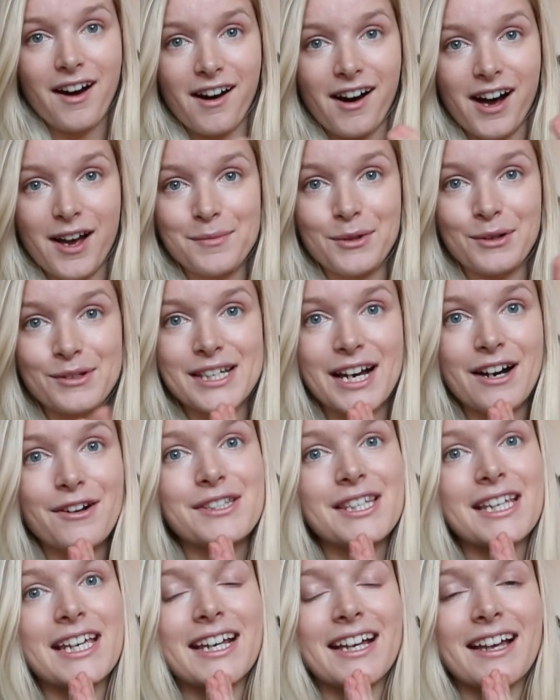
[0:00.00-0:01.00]
I'm not
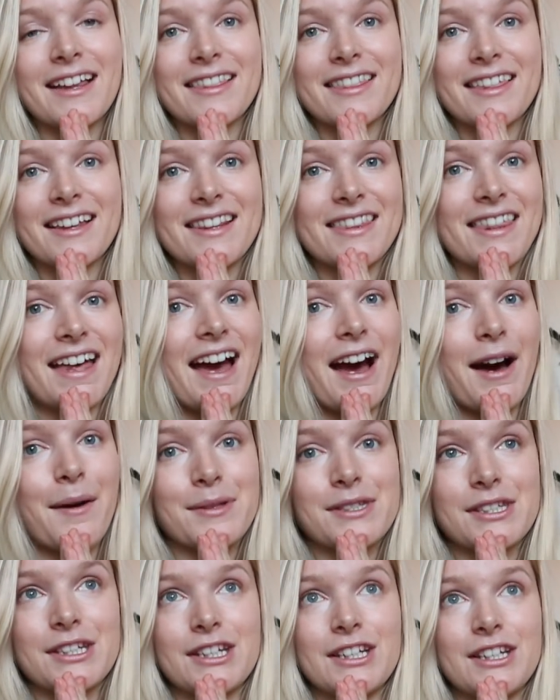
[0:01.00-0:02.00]
doubting that they're
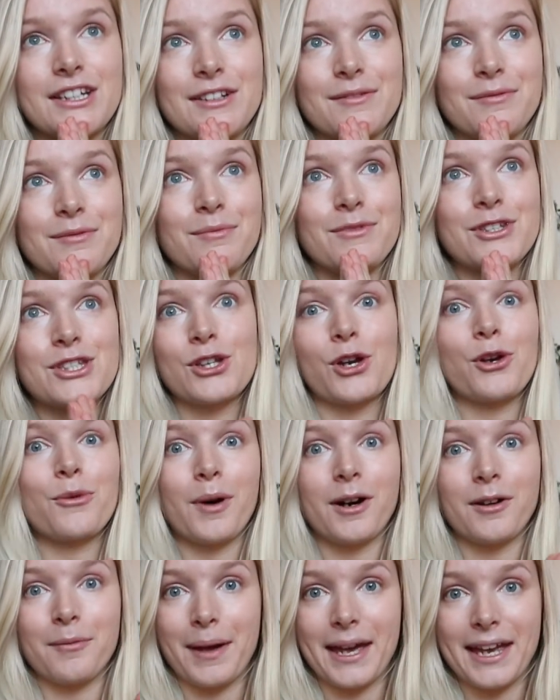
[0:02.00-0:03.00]
absolutely so
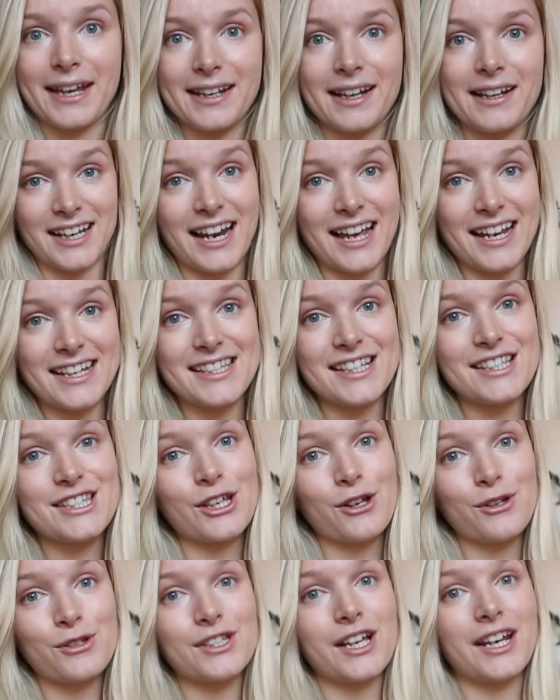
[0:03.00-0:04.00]
well made. Like the lace is
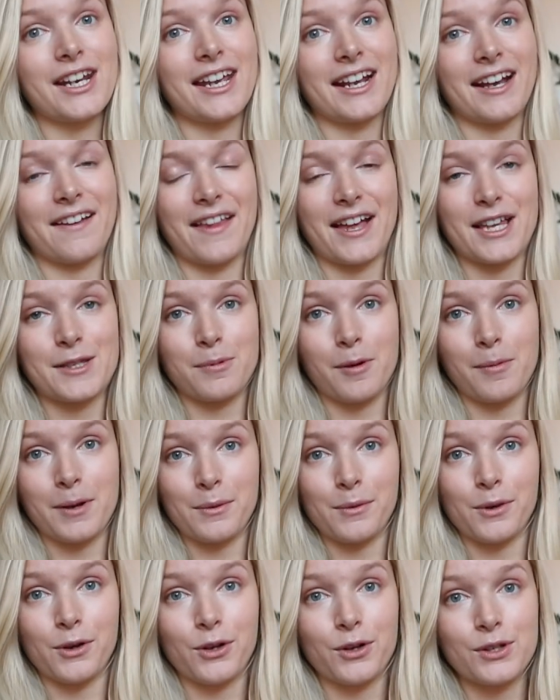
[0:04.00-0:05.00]
so stunning and that's probably
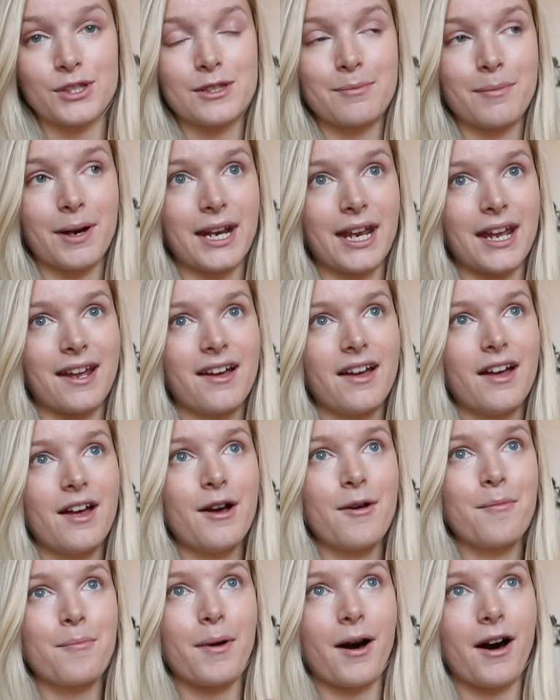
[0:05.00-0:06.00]
what cost the money
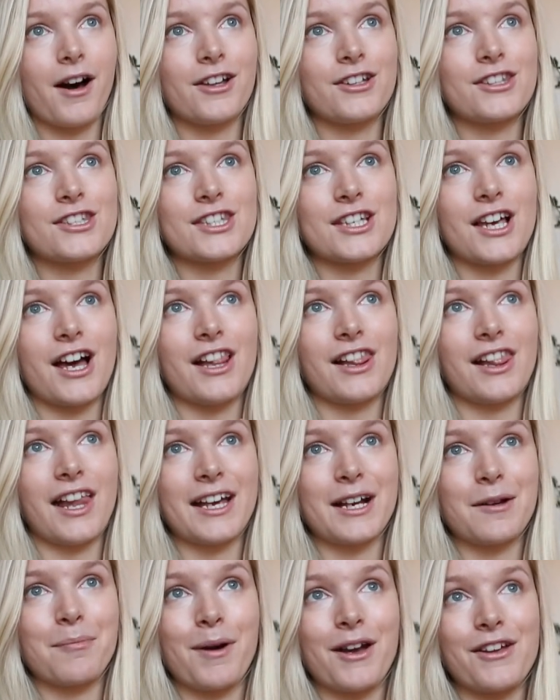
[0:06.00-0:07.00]
but
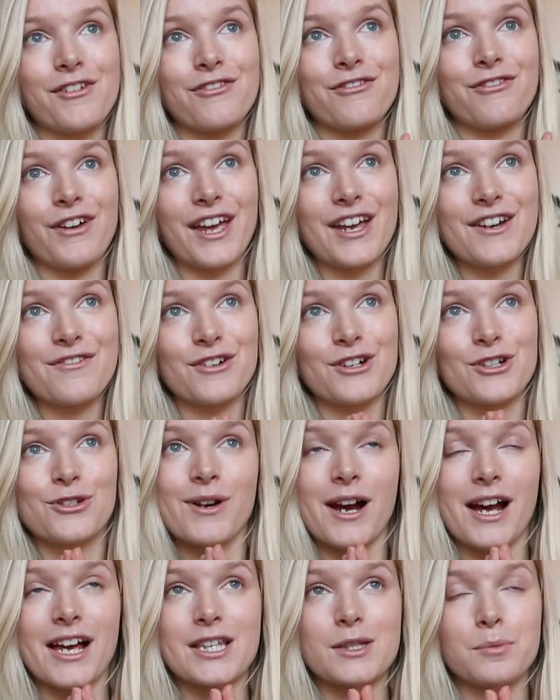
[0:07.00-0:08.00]
like my favorite
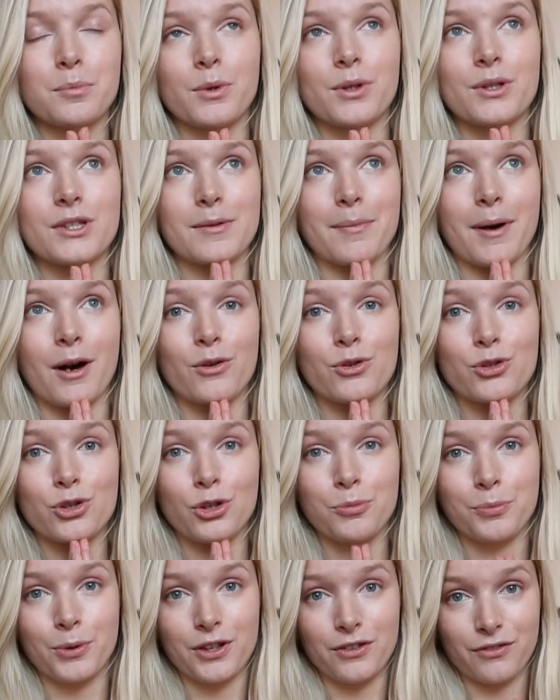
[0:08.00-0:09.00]
dress was about
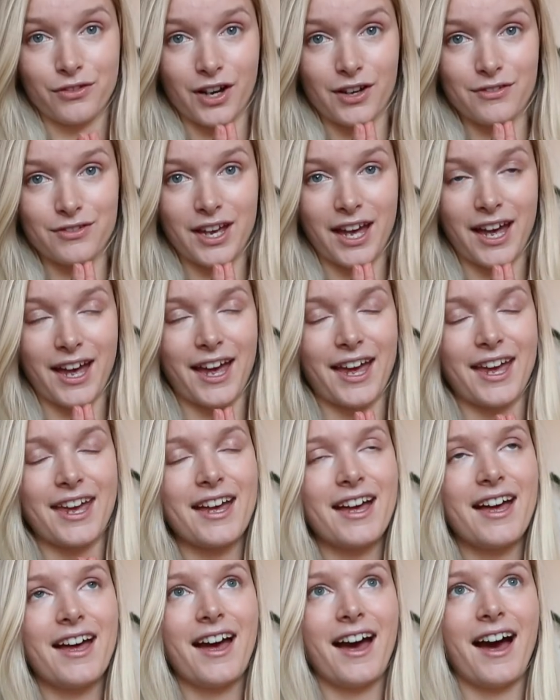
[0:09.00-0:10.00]
2.5k
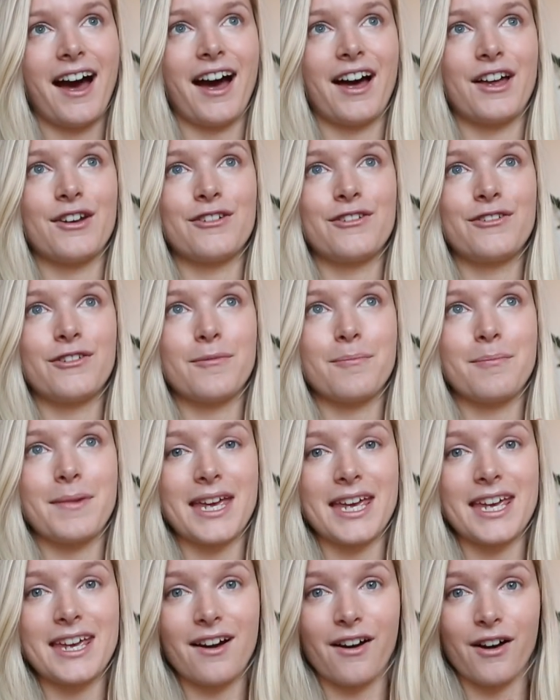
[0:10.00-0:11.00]
and for
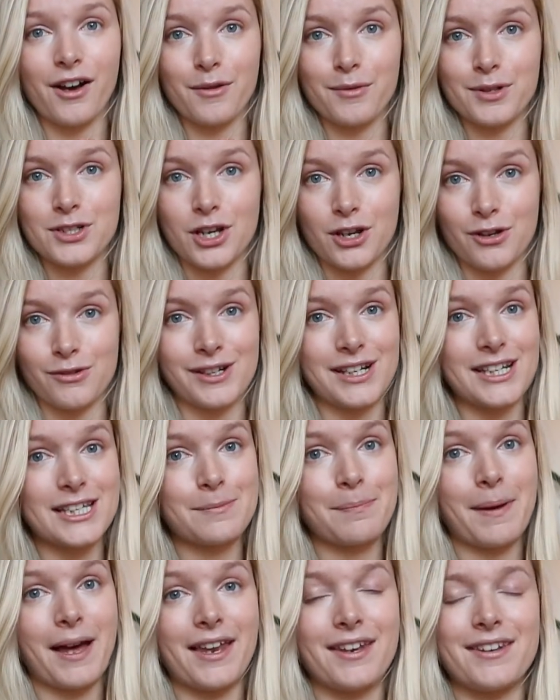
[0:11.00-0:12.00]
me I would only
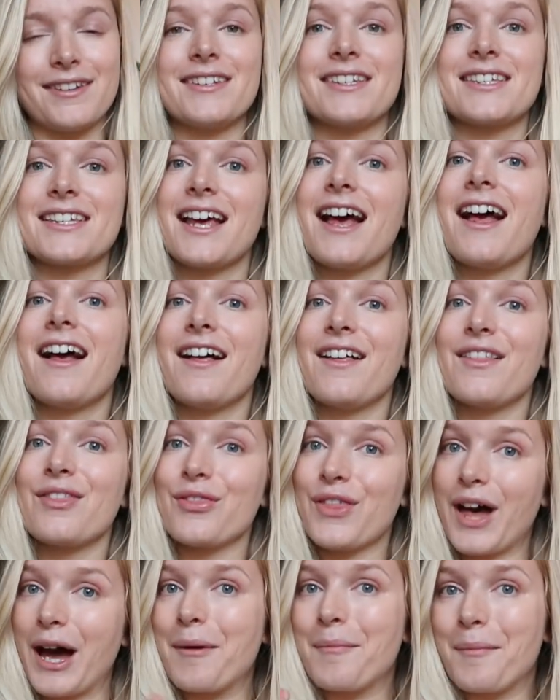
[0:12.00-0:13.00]
spend
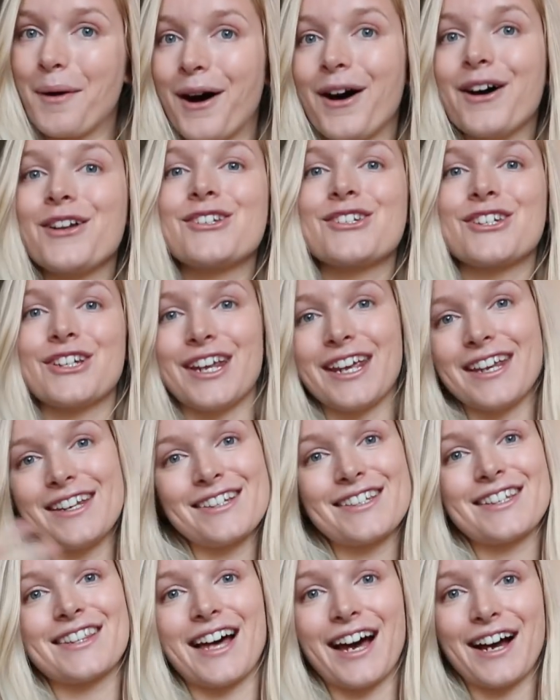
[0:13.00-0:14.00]
that much and
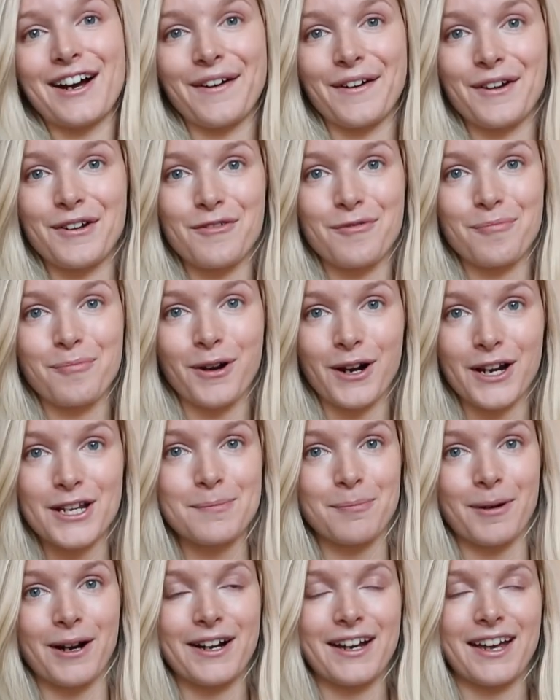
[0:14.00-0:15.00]
into that kind of price
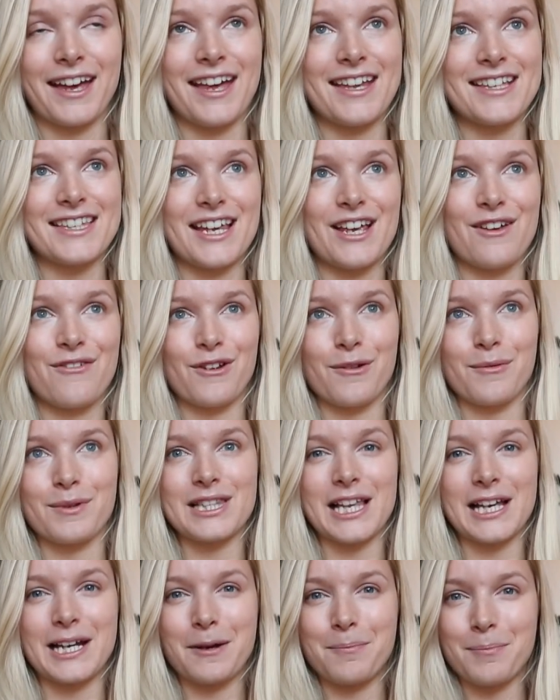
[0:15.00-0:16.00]
bracket if it
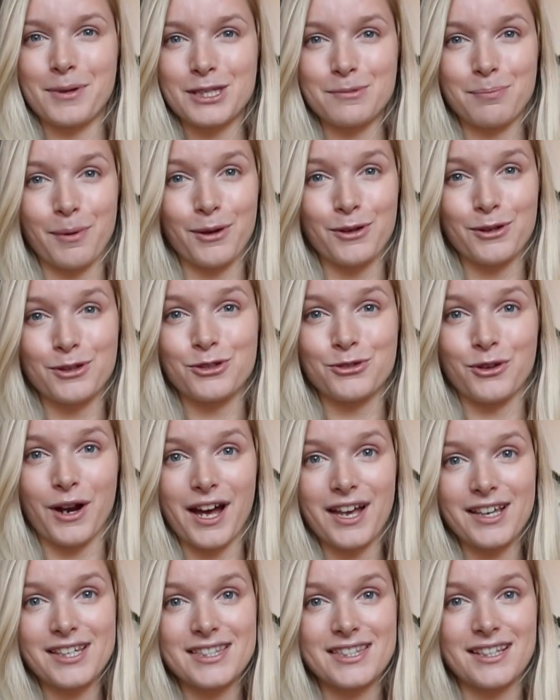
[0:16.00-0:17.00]
was like a bespoke
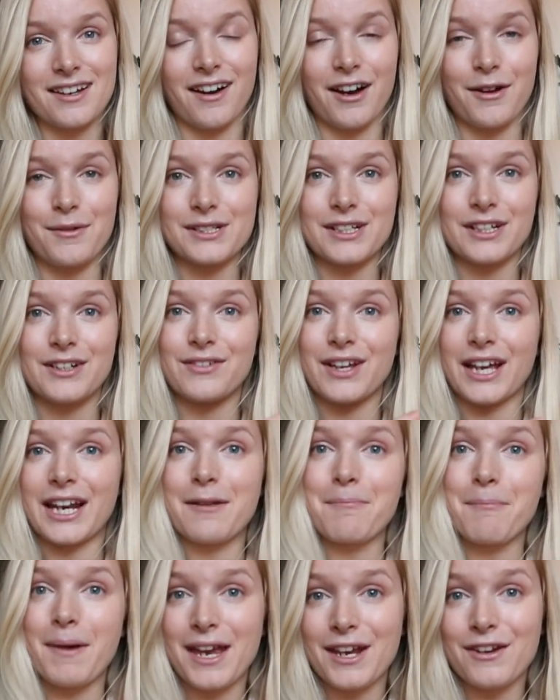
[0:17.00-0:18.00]
dress that I was kind of
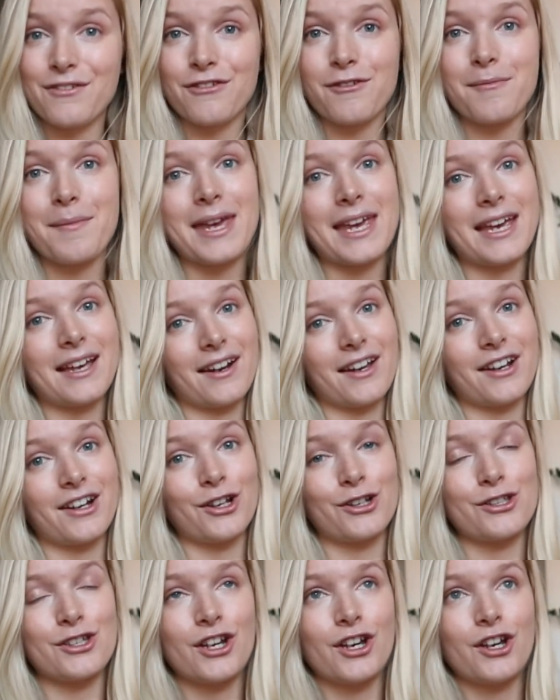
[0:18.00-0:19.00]
getting made for me and I
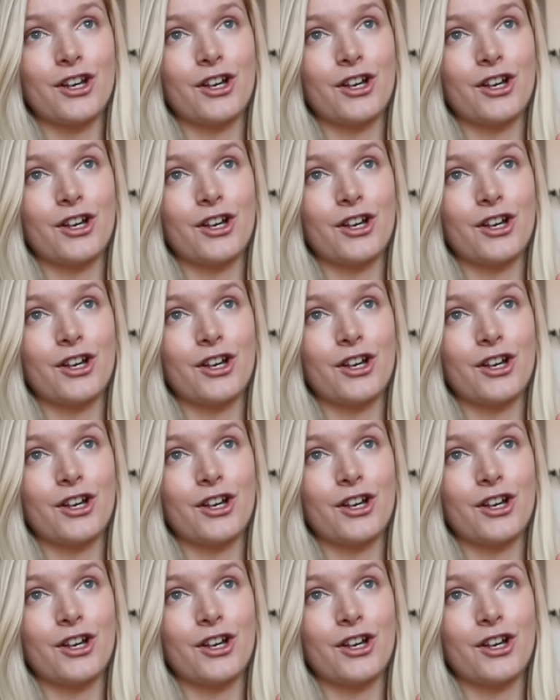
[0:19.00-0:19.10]
could